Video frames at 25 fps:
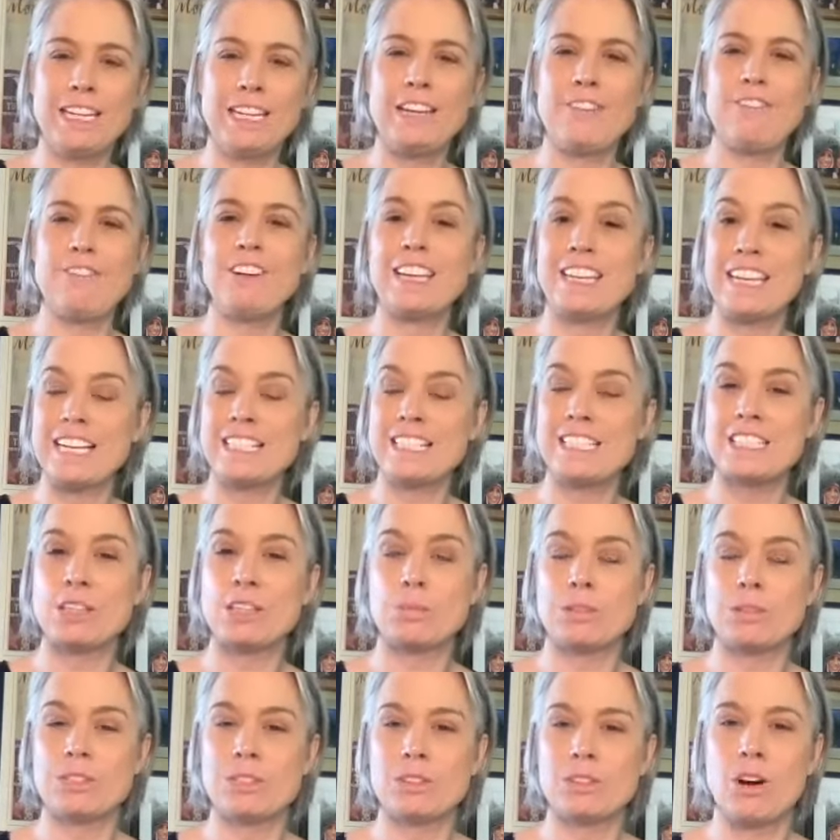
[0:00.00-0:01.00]
If it gets
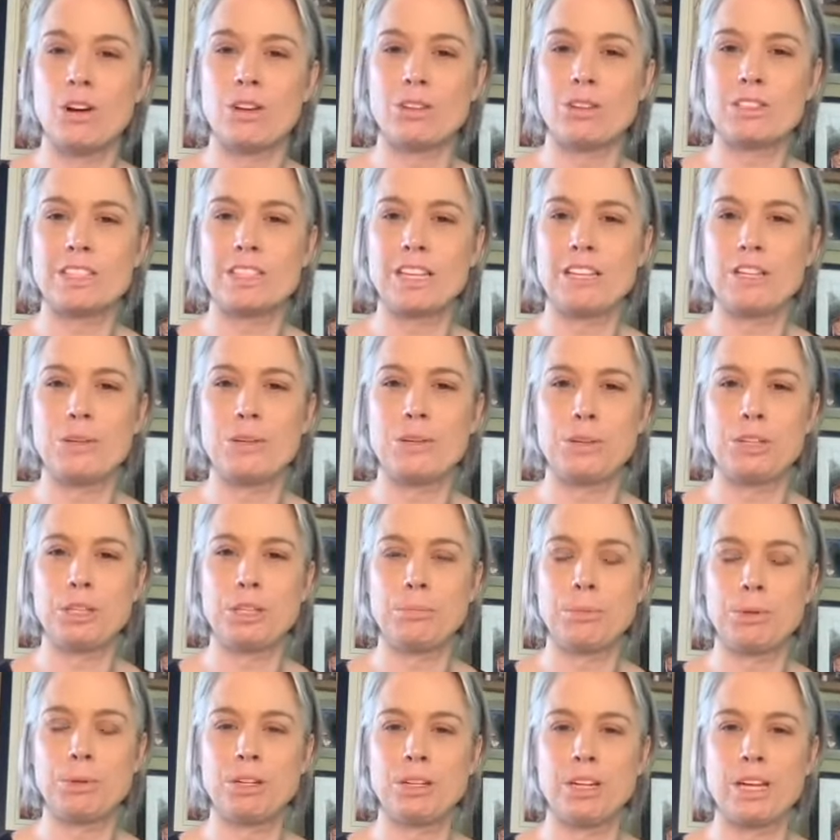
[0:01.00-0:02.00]
the results, can you
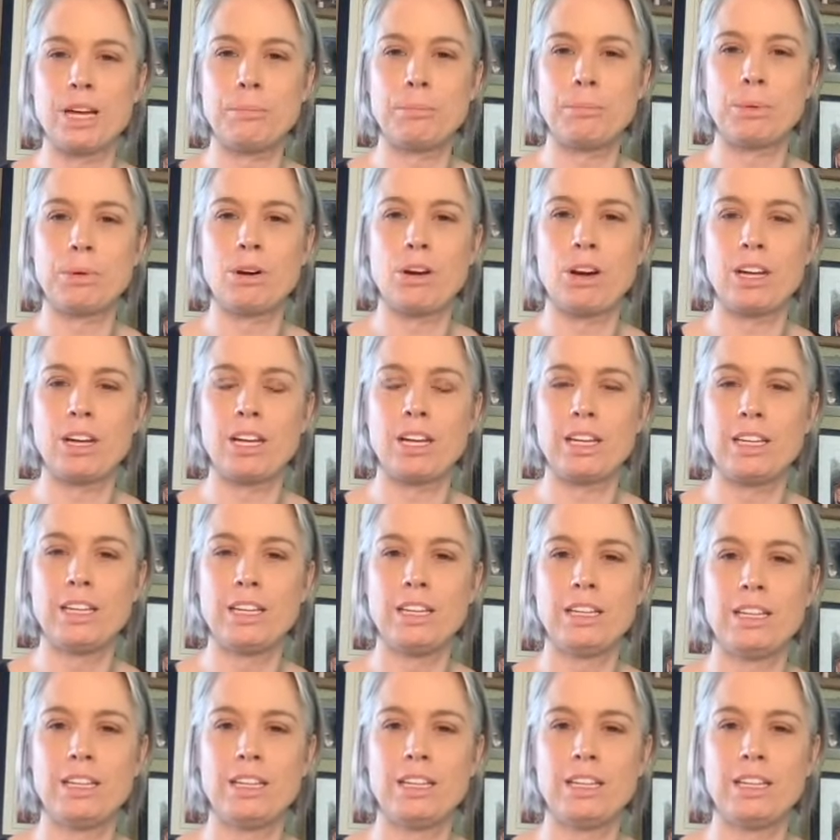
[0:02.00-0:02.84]
really put a number on it?